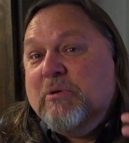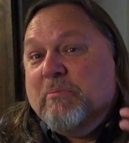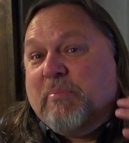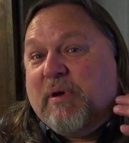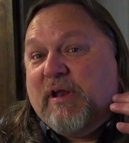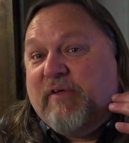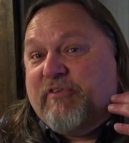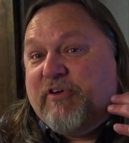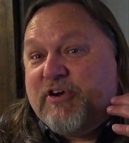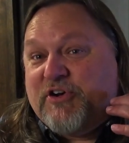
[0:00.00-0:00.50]

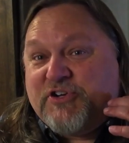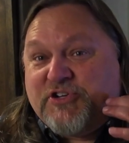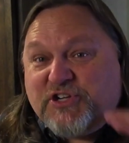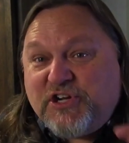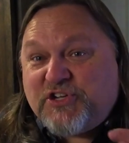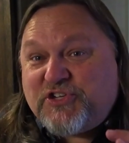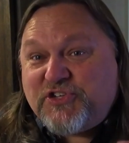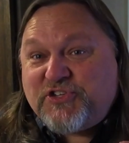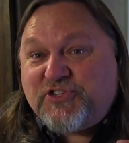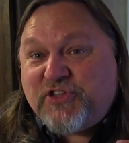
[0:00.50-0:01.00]
but if you're
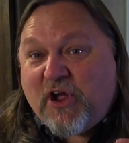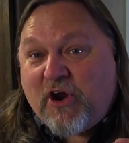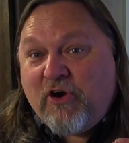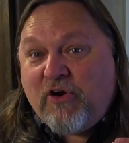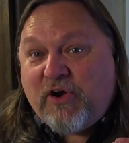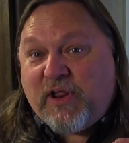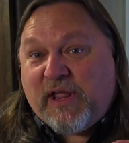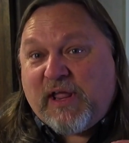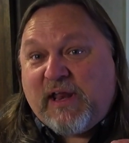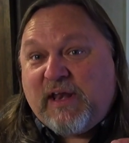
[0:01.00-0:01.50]
just
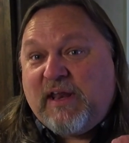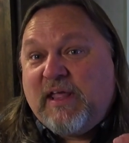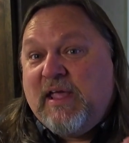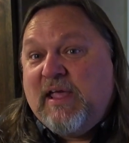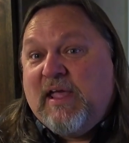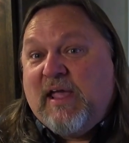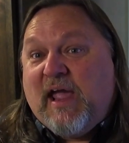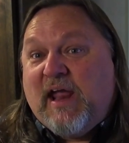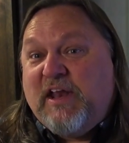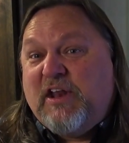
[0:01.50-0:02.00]
starting
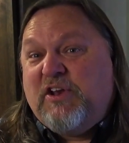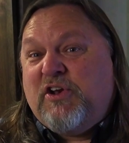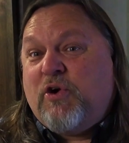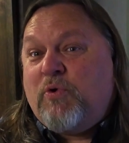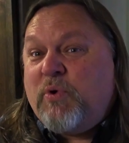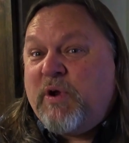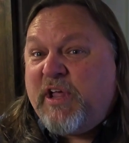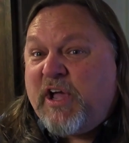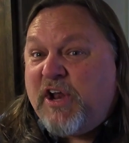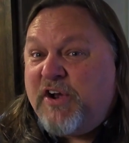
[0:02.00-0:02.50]
and you
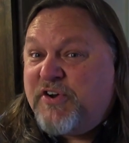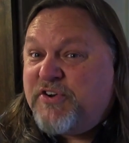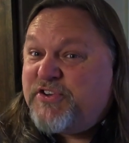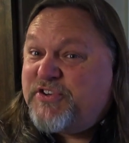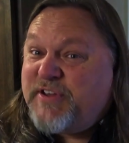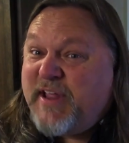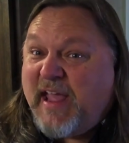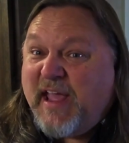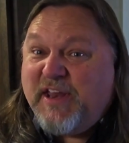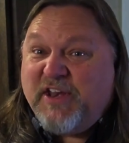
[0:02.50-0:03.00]
don't really
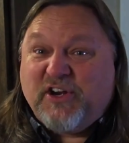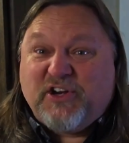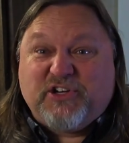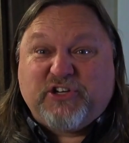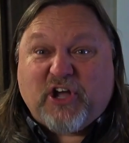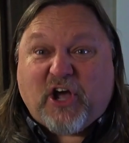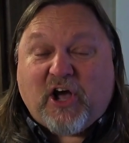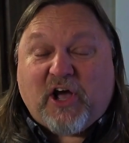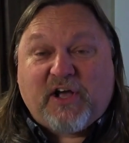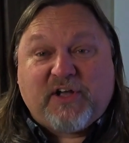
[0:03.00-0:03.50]
understand your
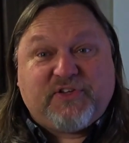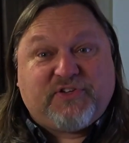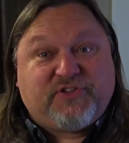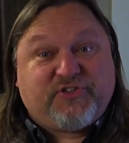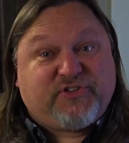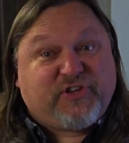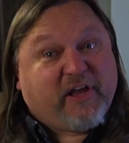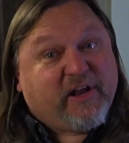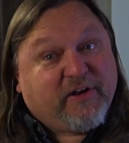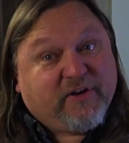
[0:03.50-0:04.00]
dog's
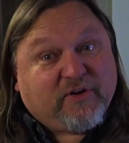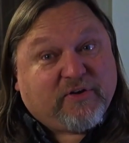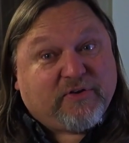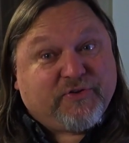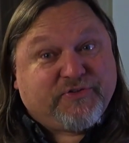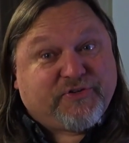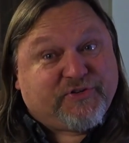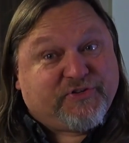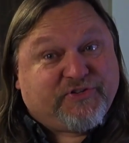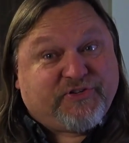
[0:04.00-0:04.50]

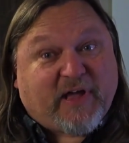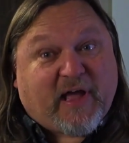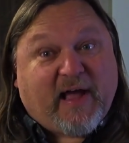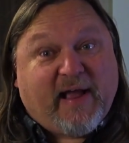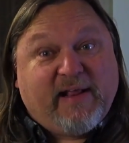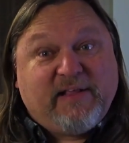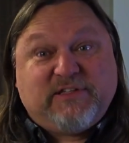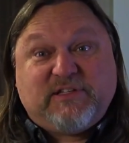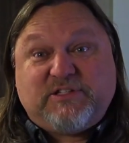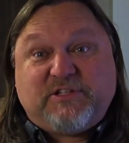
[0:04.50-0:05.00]
signals or
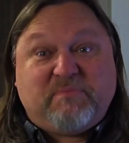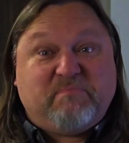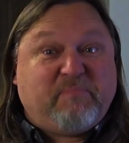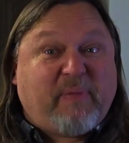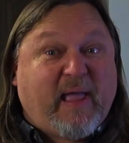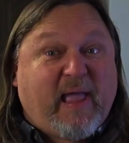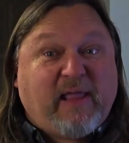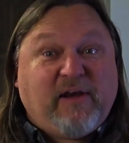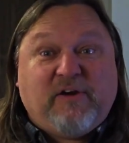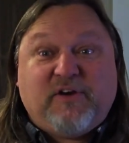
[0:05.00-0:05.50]
signs as in
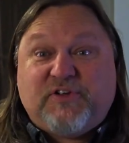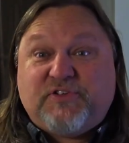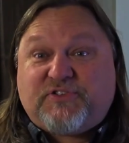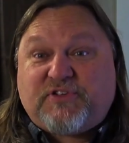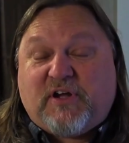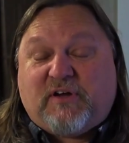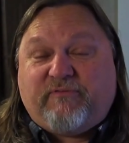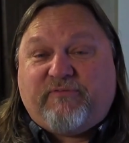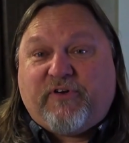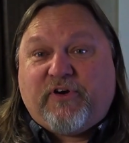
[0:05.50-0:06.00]
pain or
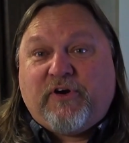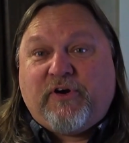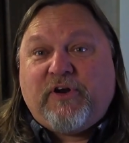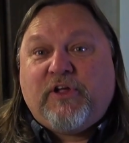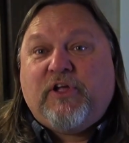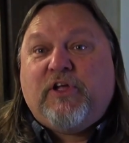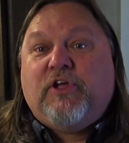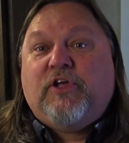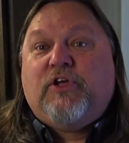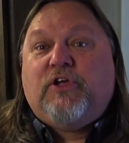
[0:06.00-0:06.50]

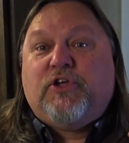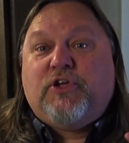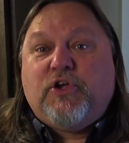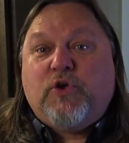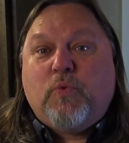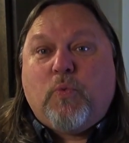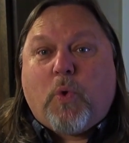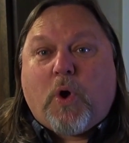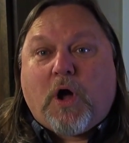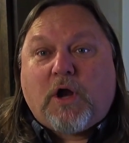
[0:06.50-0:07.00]
discomfort,
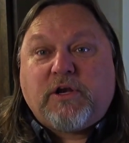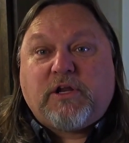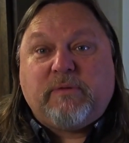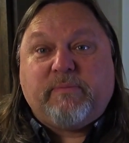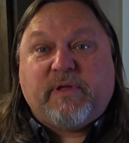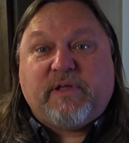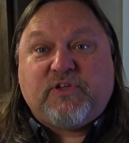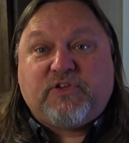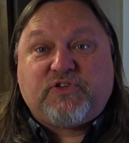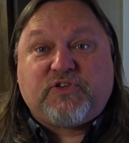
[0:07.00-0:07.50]
you want to
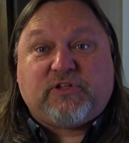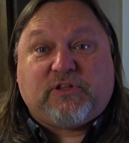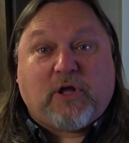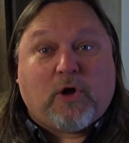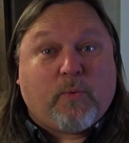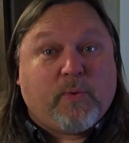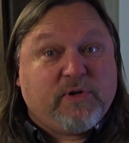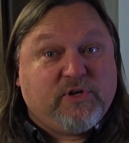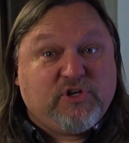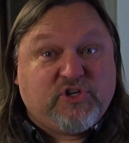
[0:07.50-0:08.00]
be
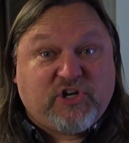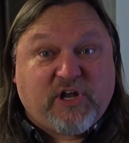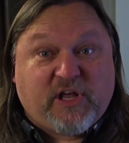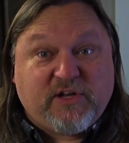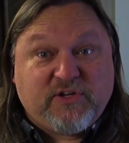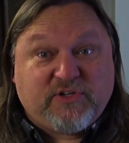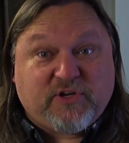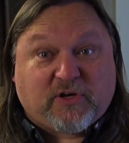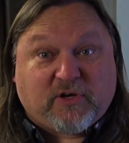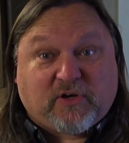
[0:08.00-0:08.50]
slow and
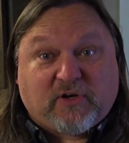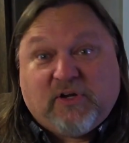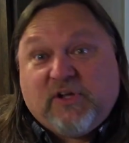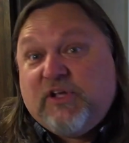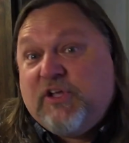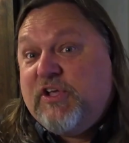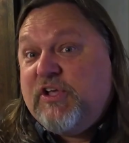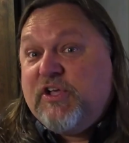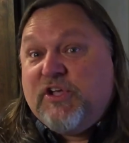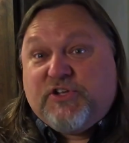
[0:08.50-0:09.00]
gentle.
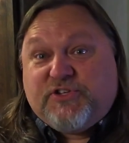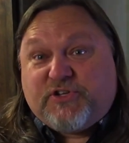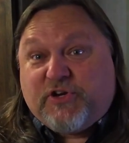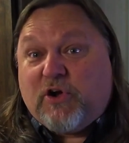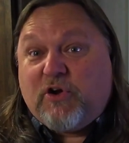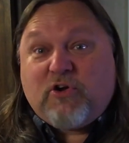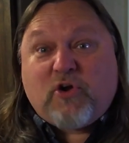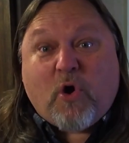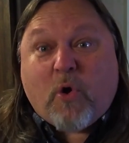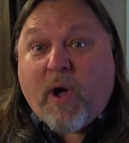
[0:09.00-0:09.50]
So
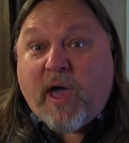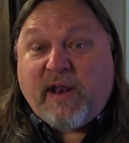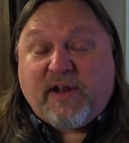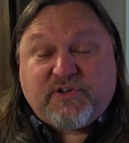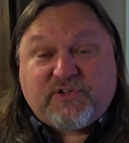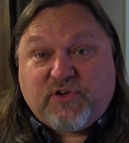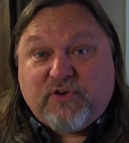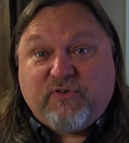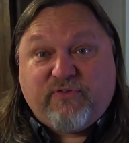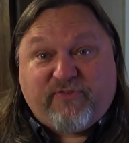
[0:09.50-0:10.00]
don't go at
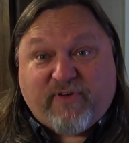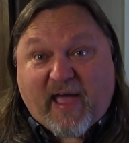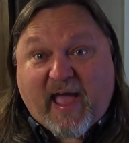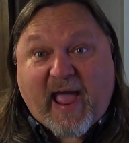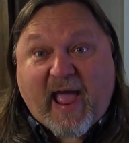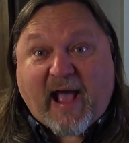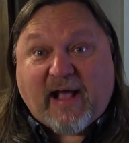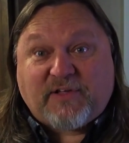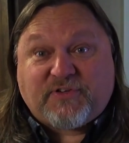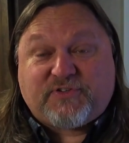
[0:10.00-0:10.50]
it too
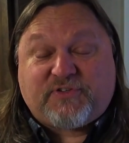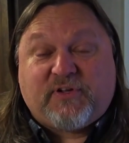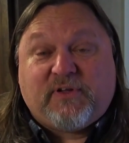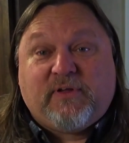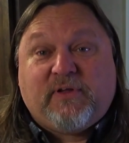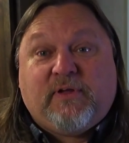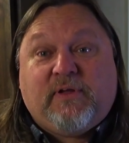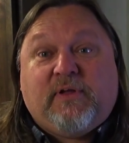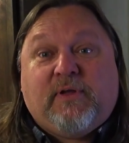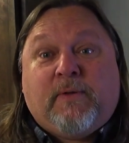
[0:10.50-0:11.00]
fast.
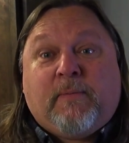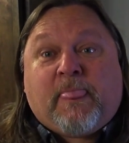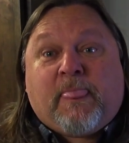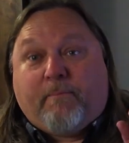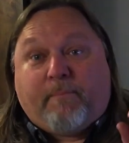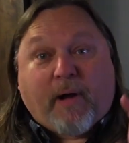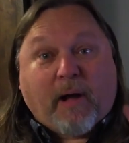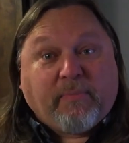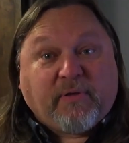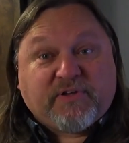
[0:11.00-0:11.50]
A
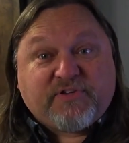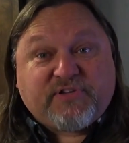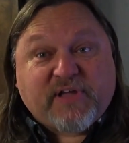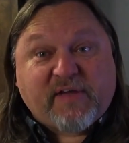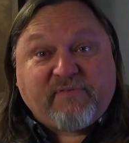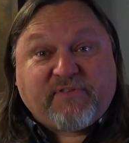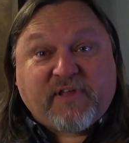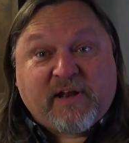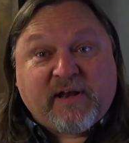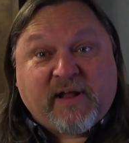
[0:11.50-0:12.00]
public
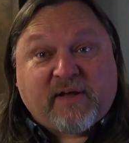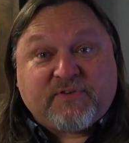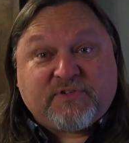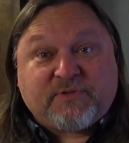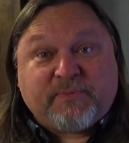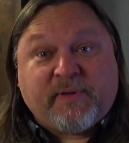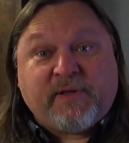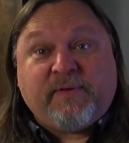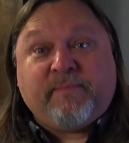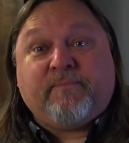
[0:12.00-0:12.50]
safety
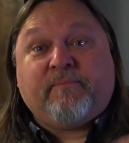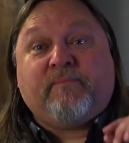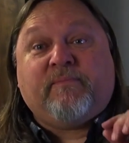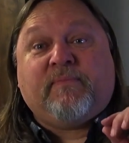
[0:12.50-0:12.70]
announcement.